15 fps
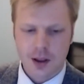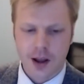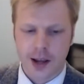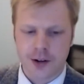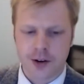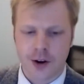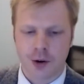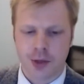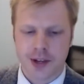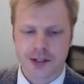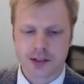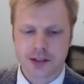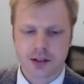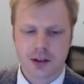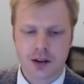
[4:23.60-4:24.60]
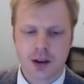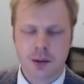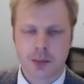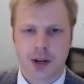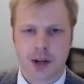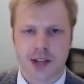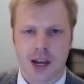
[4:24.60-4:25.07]
I know this
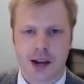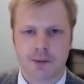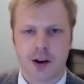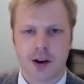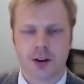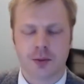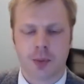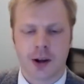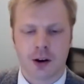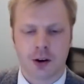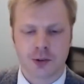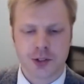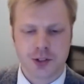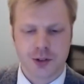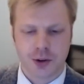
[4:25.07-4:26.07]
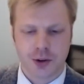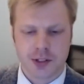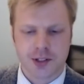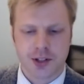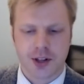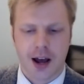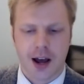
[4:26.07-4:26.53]
because I've held my own
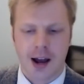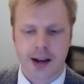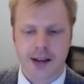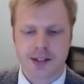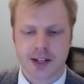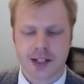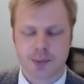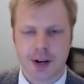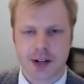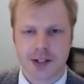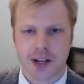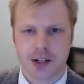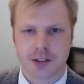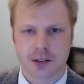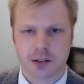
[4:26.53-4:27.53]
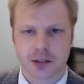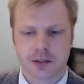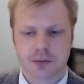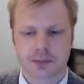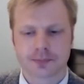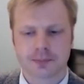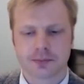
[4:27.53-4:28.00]
students to the highest expectations.
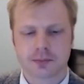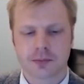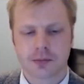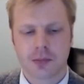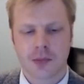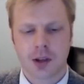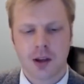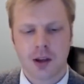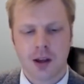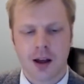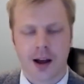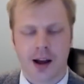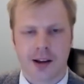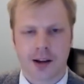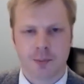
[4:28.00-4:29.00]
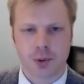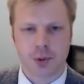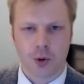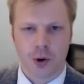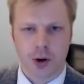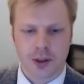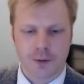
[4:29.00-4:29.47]
I
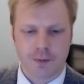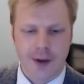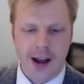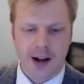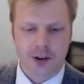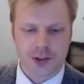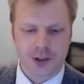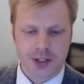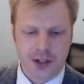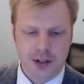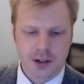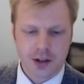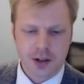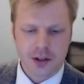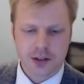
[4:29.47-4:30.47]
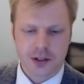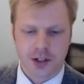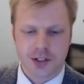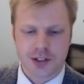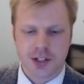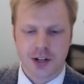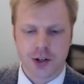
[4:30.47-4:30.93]
implore the faculty to
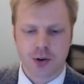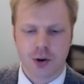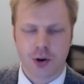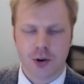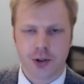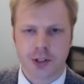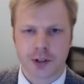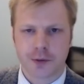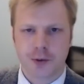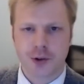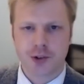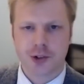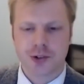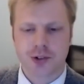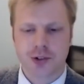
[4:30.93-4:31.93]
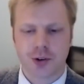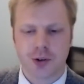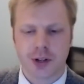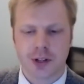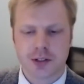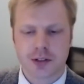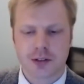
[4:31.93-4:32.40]
continue holding future
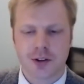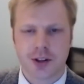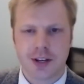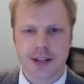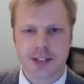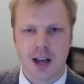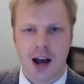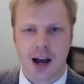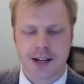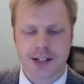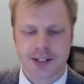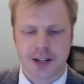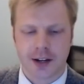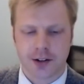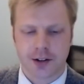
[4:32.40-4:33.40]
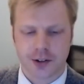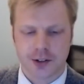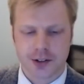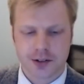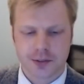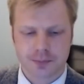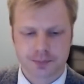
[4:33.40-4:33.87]
students to these high
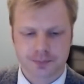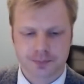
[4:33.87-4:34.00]
standards.